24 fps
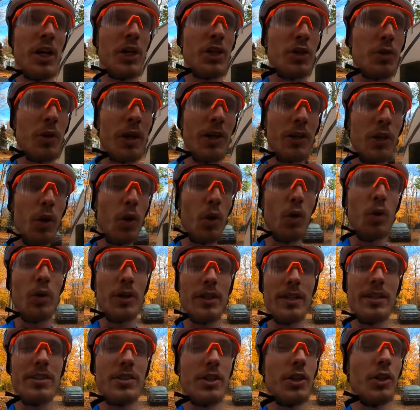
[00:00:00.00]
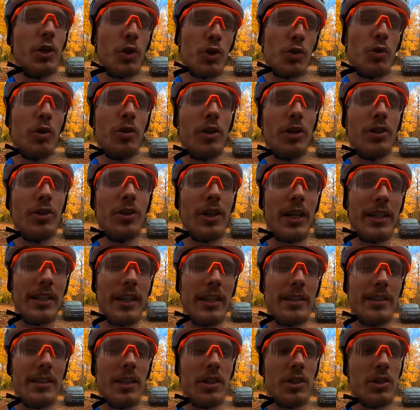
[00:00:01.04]
So I know he's an ultra runner, like
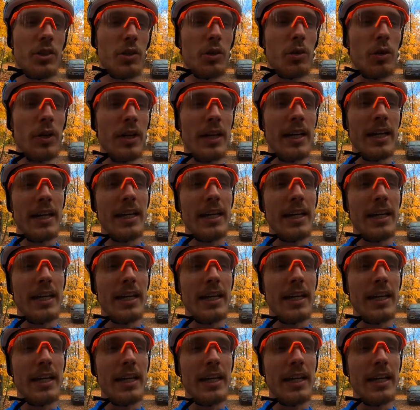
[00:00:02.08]
I said, so